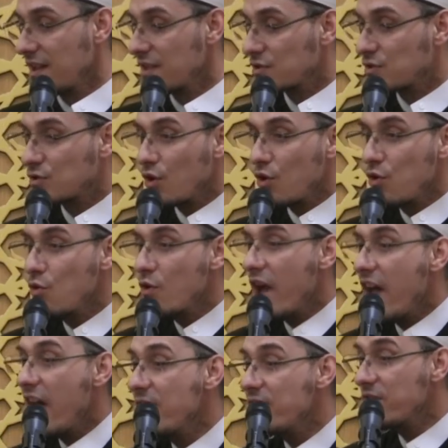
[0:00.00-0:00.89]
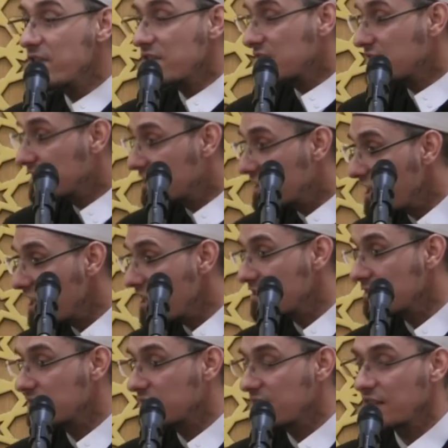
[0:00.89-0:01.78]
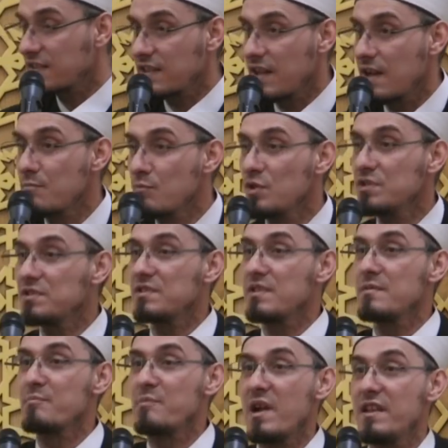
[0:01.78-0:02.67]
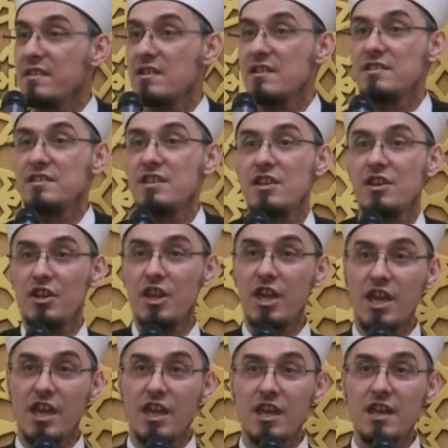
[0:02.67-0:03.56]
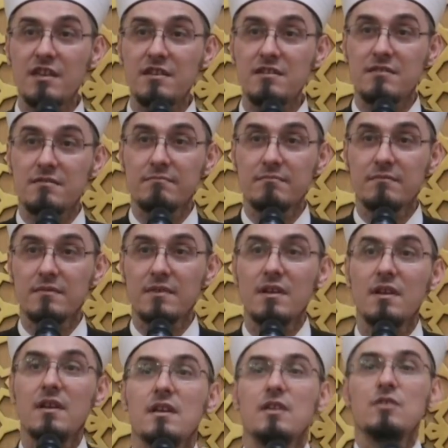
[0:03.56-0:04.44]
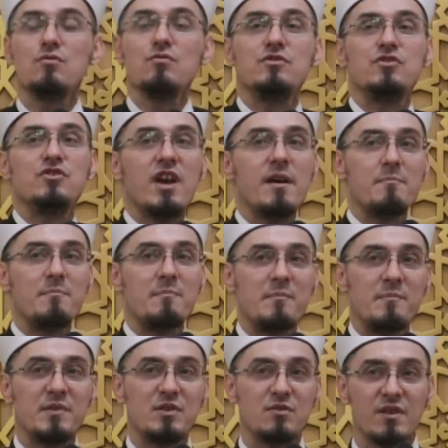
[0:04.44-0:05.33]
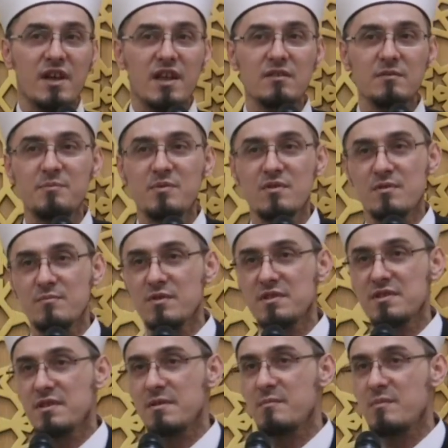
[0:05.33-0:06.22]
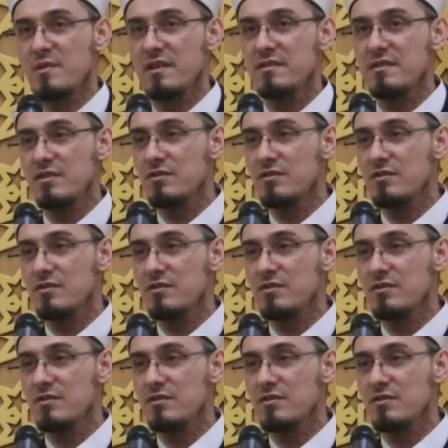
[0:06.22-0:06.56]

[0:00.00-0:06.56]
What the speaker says: So whoever sees that a Muslim brother is in need, you jump to help your Muslim brother.